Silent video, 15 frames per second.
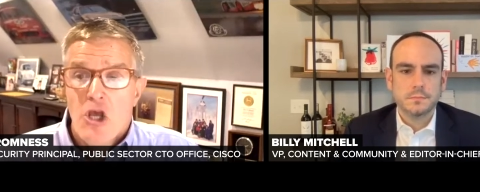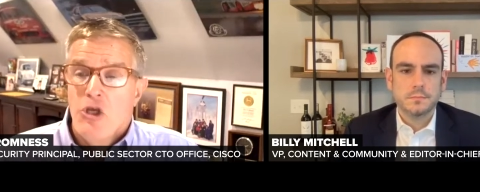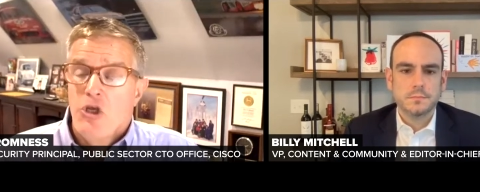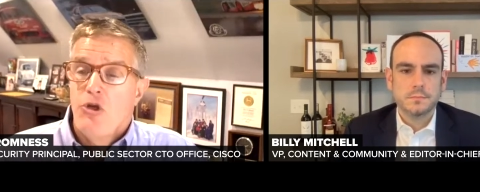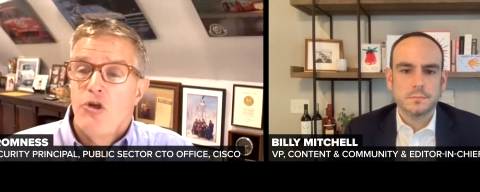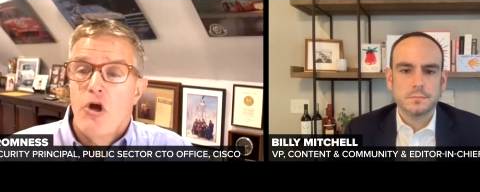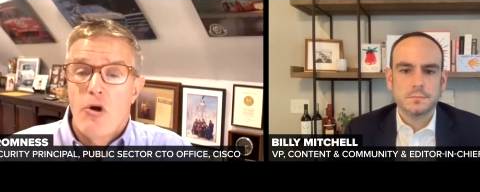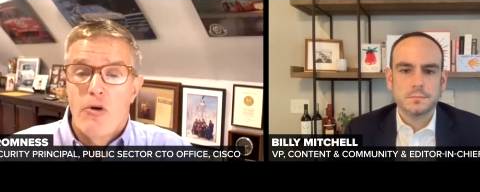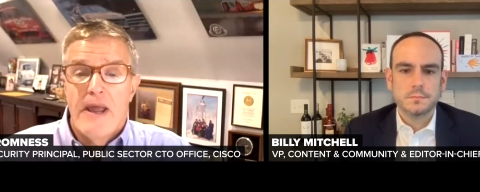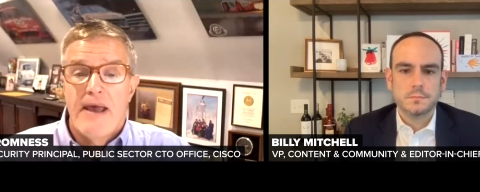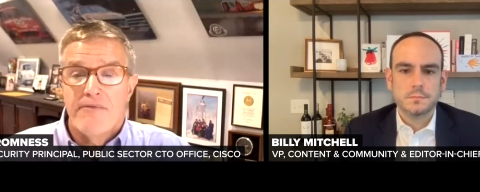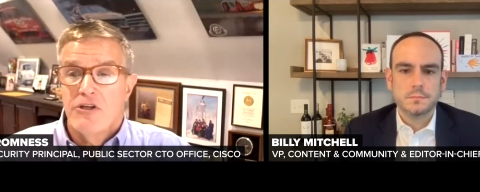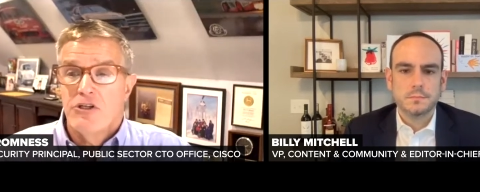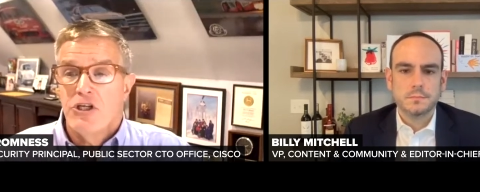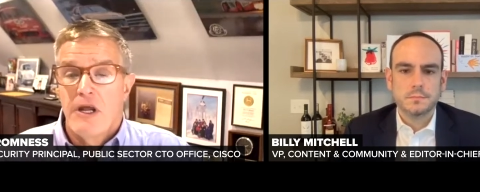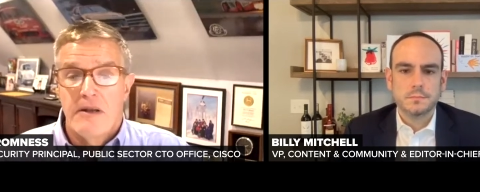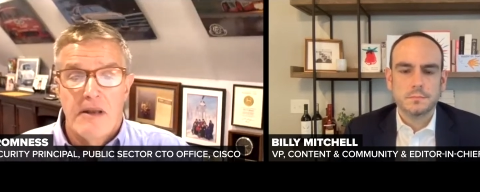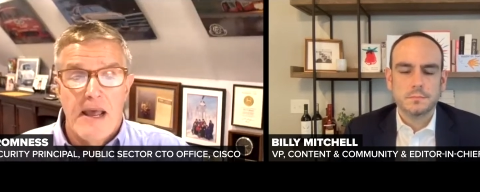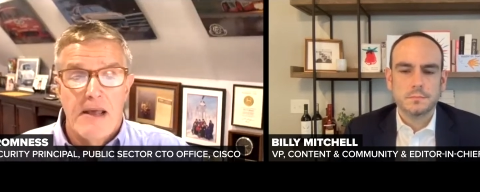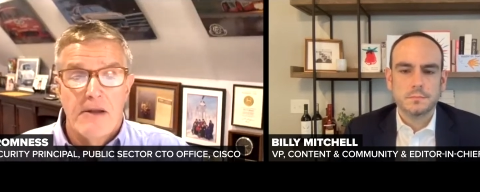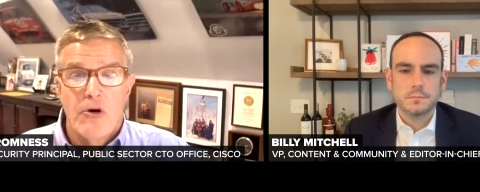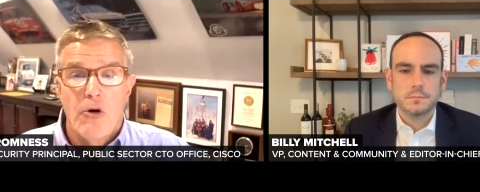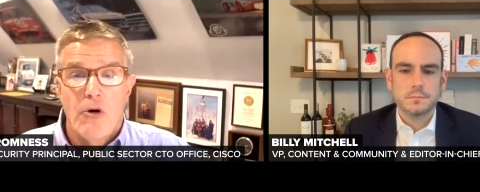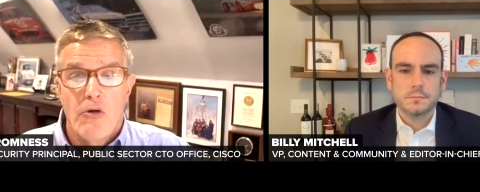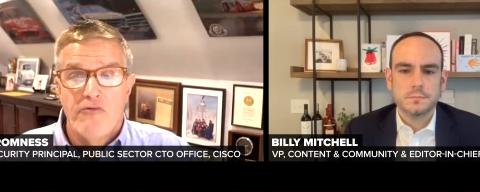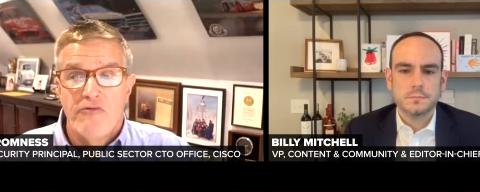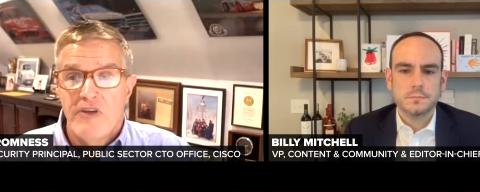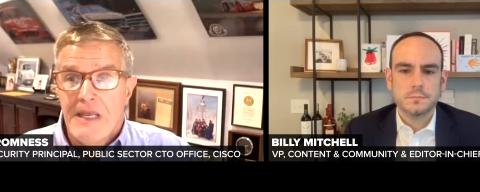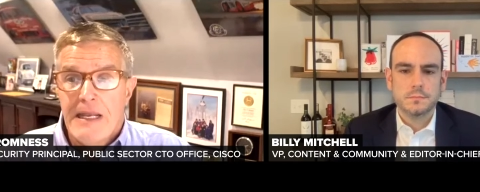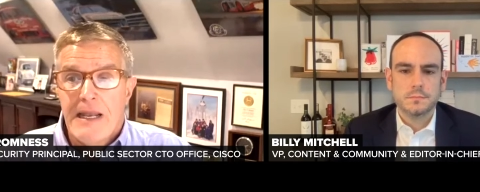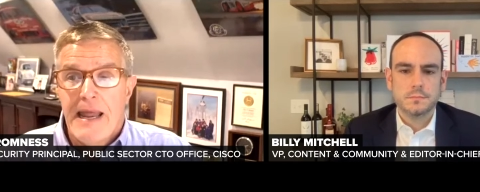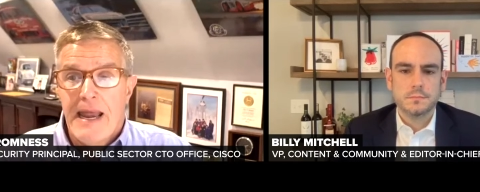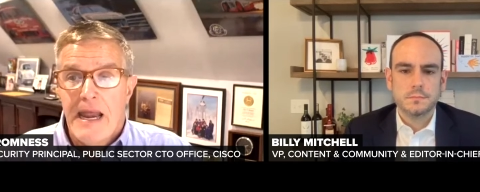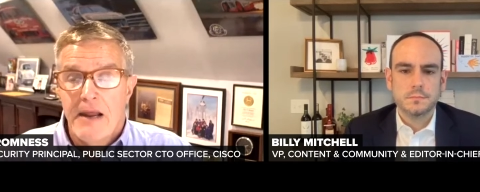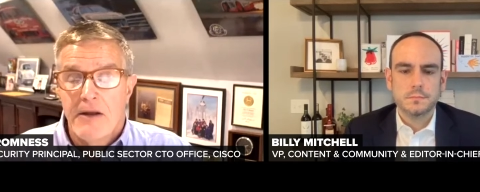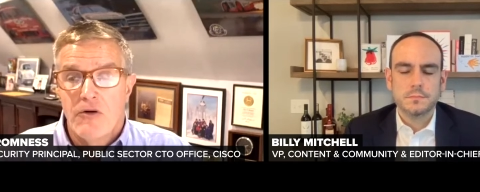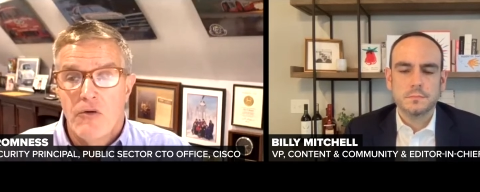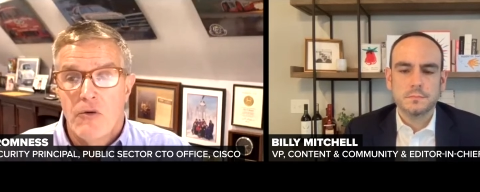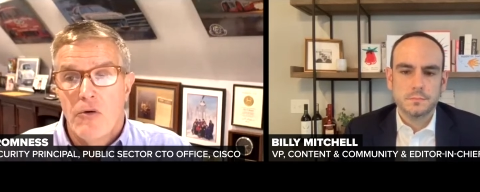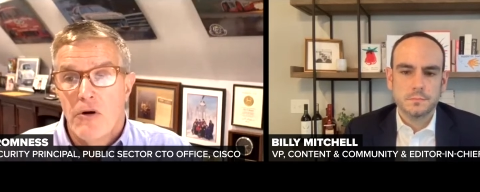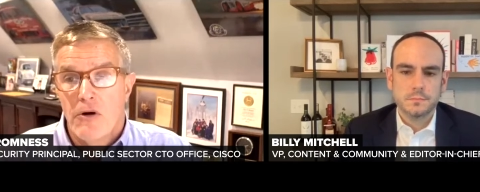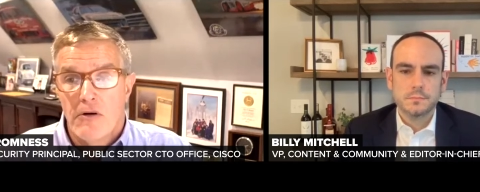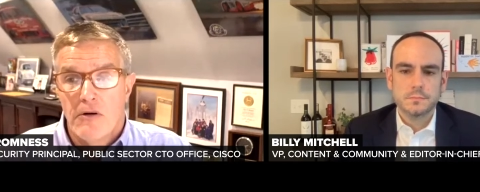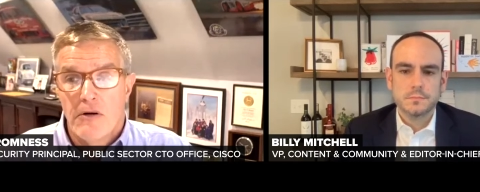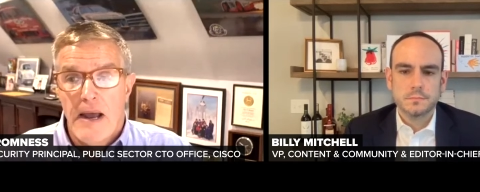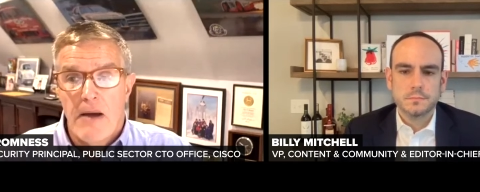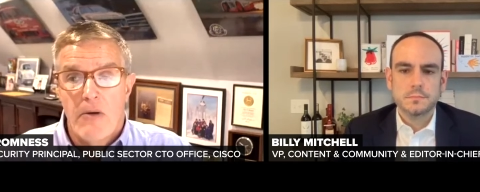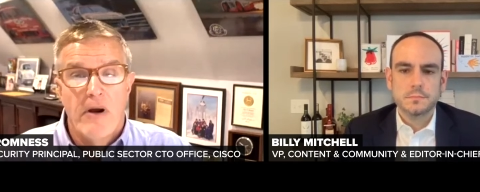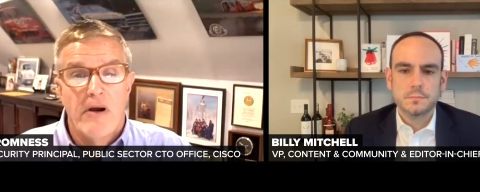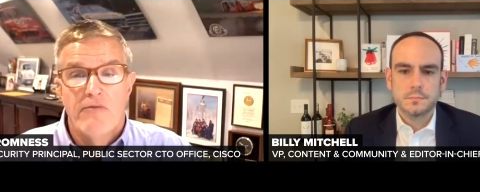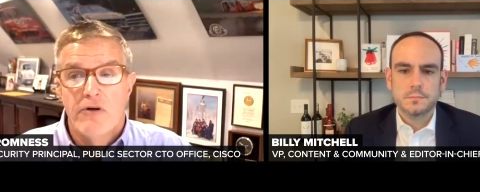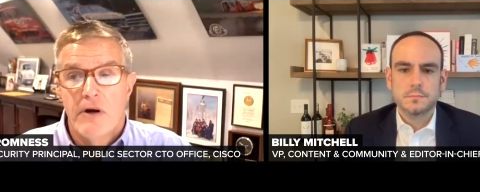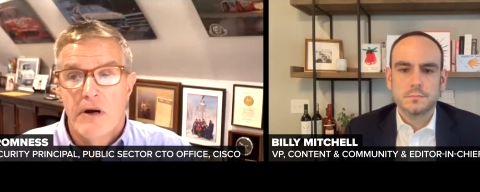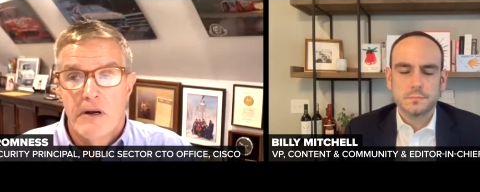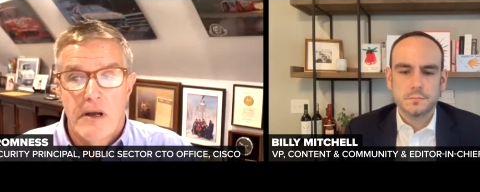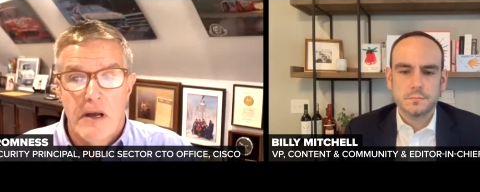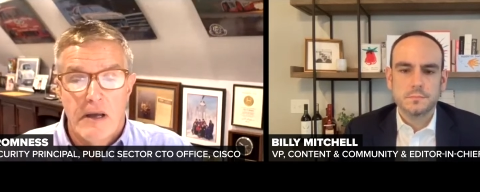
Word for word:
Speaker 1: You don't have to shut down a whole VLAN or however,